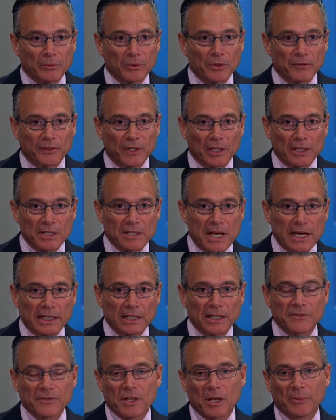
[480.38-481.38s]
We've got
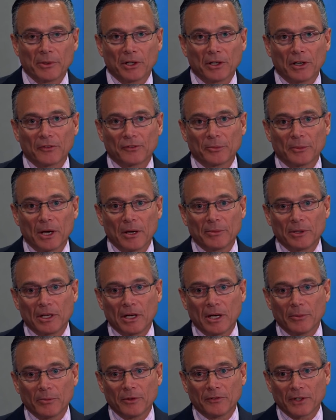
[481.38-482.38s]
executives coming on from
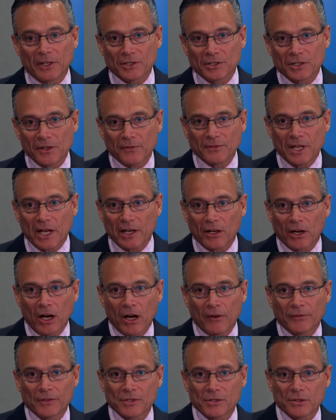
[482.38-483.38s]
IBM, we've got chief data
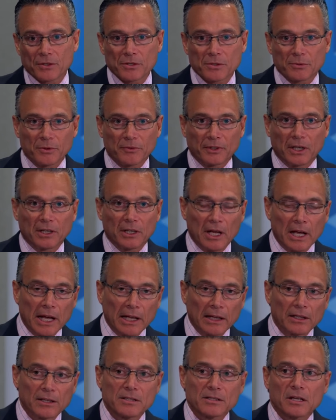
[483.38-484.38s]
officers, we've got
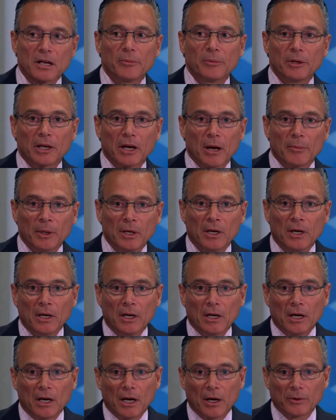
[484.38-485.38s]
analysts coming up.
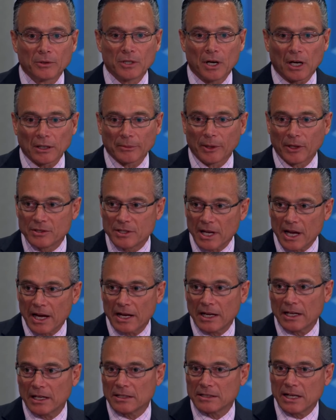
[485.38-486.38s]
Uh, we're talking about
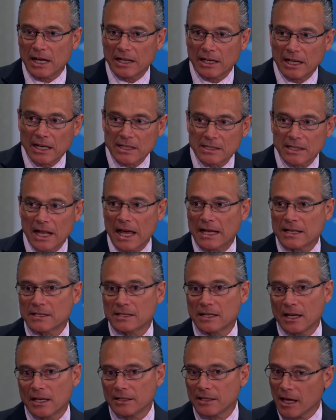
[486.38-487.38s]
data, data as an
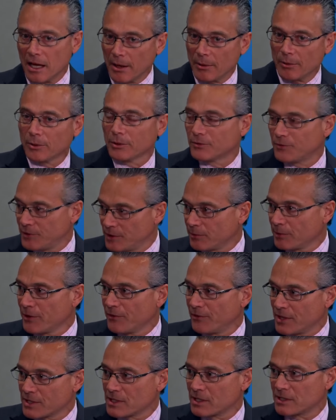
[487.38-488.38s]
asset. Yeah, we'll
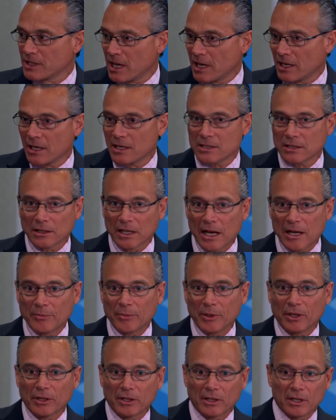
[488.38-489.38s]
revisit data as a
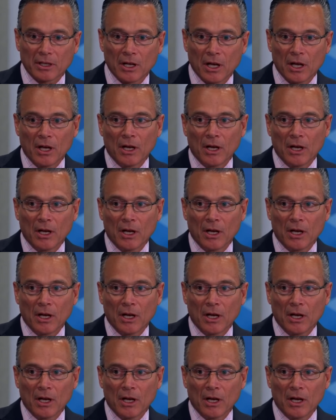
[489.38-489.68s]
liability.